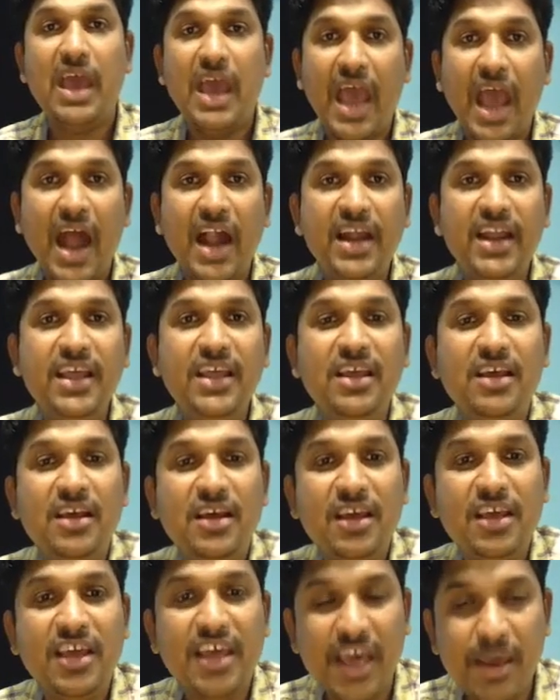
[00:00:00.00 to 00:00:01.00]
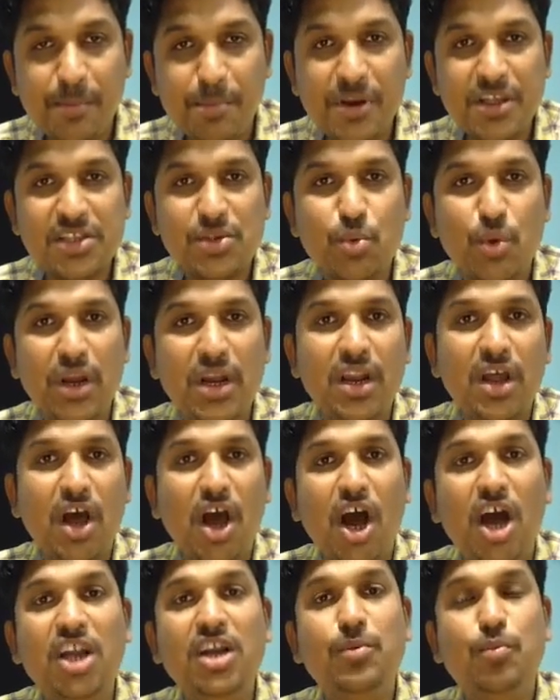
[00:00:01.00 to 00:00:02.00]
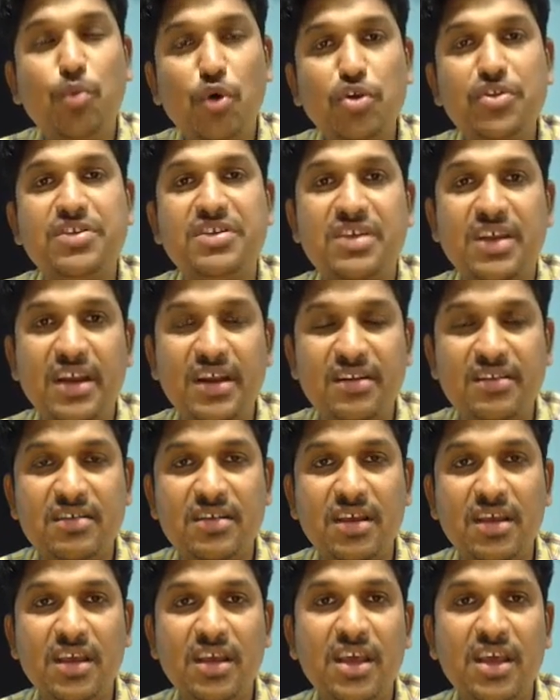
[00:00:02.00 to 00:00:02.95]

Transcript: Adding k plus 1 on both sides.